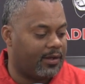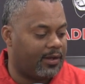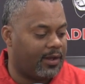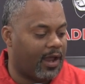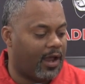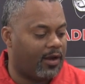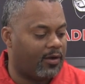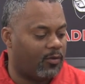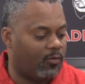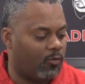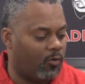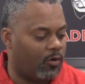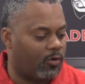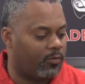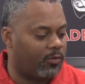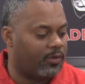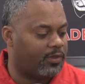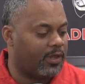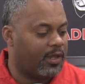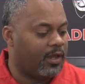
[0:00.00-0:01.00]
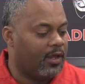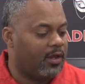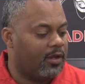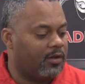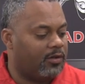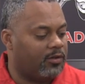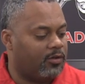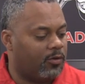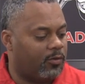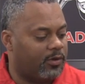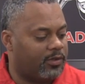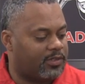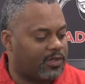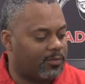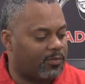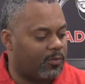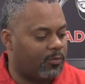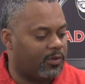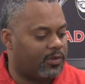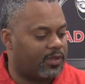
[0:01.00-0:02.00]
got an award with doing
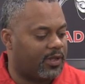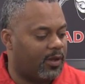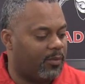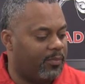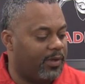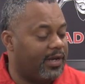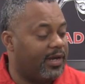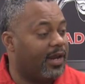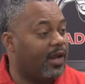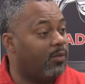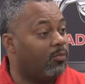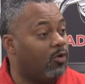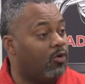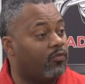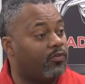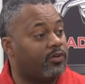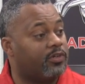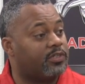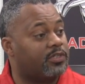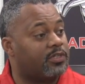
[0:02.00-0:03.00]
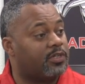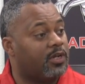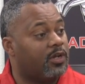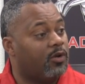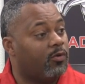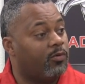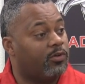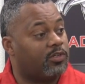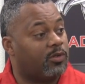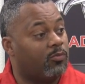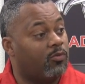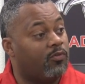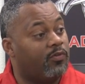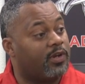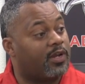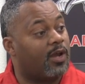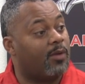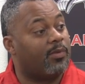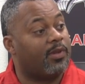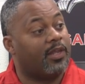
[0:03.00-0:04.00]
something with Meathead Movers, which is a
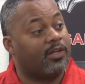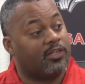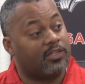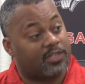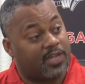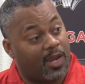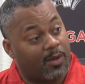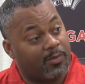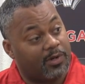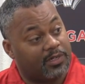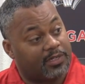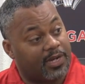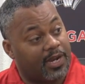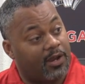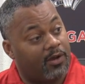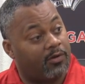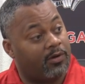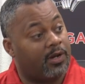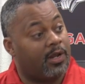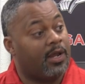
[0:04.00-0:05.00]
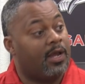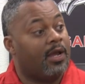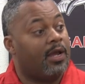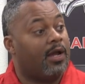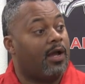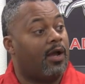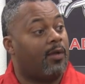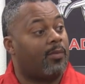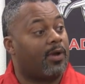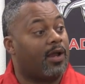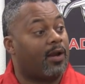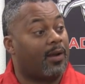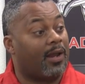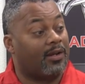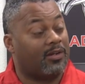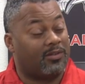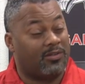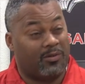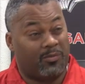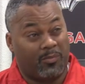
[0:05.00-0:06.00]
moving company that just came into town. Wow.
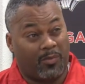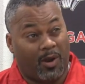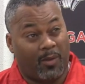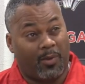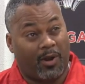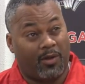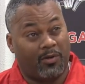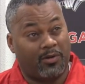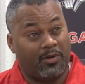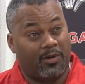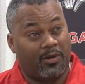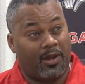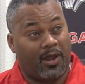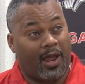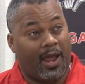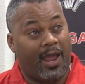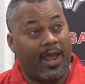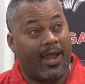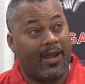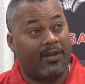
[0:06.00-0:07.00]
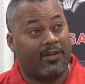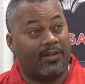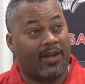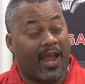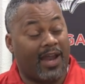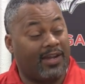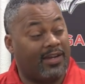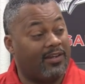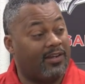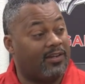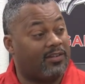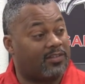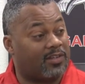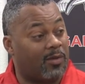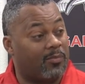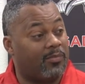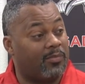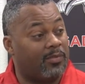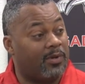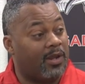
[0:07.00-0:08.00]
I had
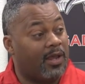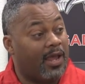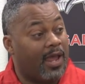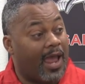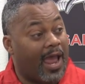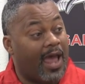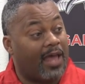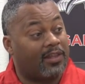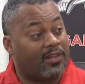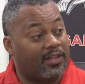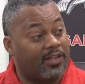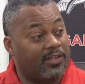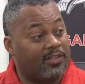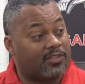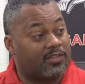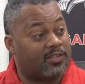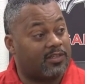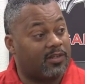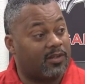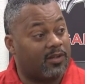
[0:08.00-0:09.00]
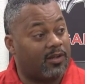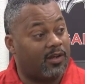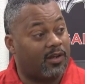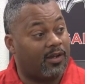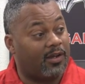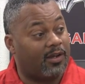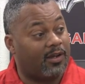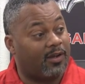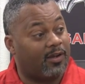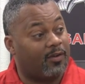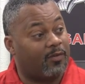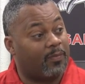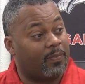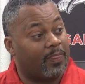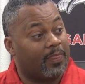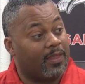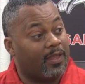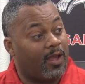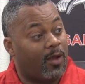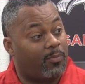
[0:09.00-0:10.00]
90-something athletes
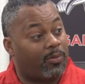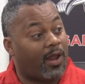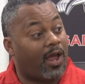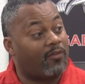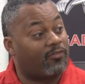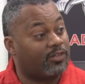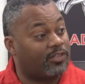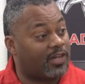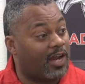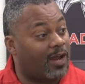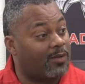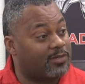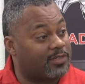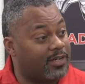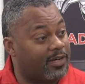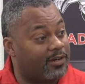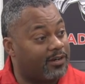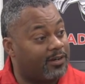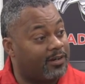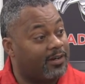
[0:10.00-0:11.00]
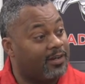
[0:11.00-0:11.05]
apply for jobs there.